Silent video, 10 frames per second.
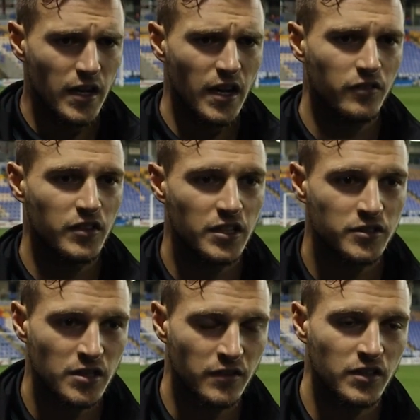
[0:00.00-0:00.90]
Yeah, I think
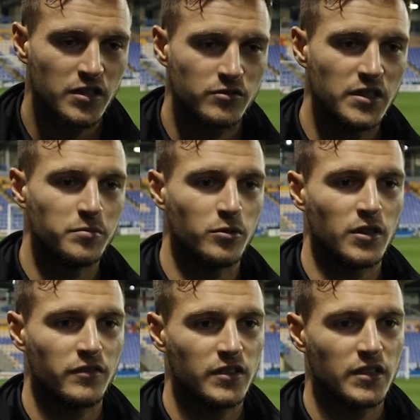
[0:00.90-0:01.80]
he's I think it's really
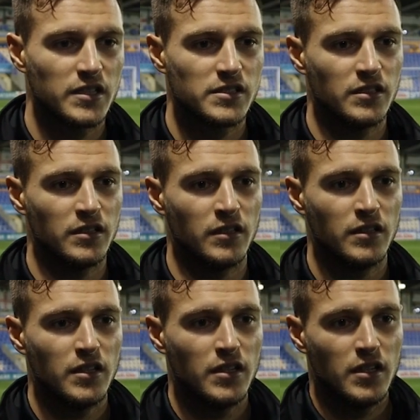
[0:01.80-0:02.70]
important. I think that's the
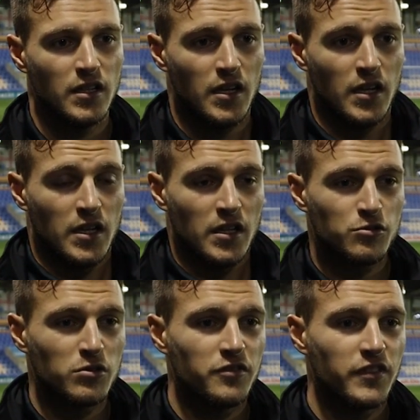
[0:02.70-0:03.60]

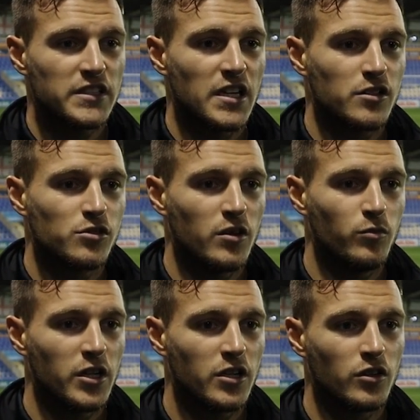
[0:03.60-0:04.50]
that's one of the things that I try
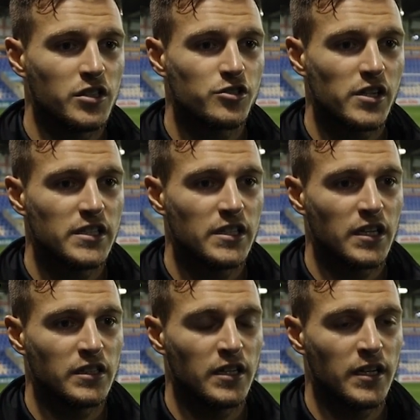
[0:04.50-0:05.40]
and work on in training
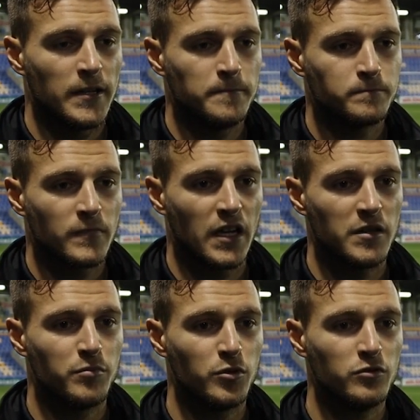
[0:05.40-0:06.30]
and um, and
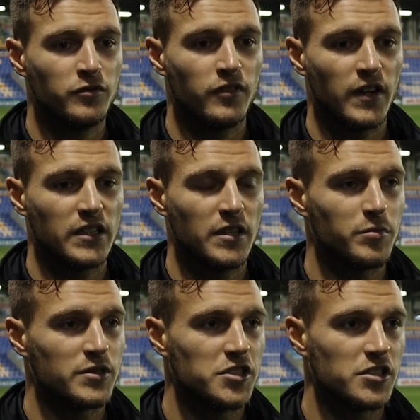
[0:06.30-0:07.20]
improve, finding them
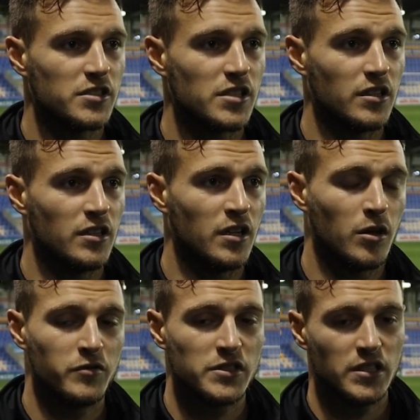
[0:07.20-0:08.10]
positions and uh,
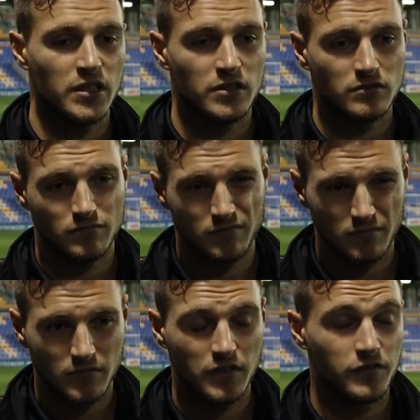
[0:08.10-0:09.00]
obviously
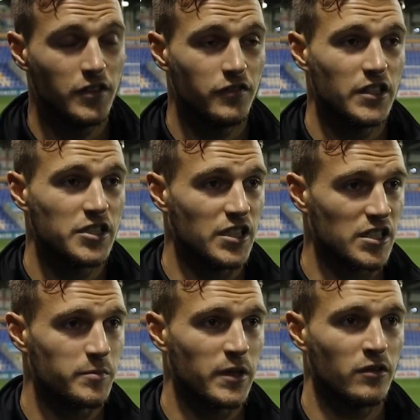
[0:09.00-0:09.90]
the the finishing
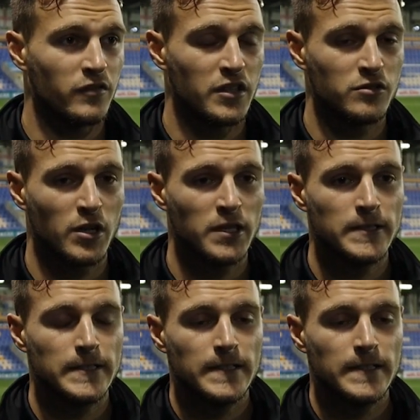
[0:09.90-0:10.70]
aspect of it as well.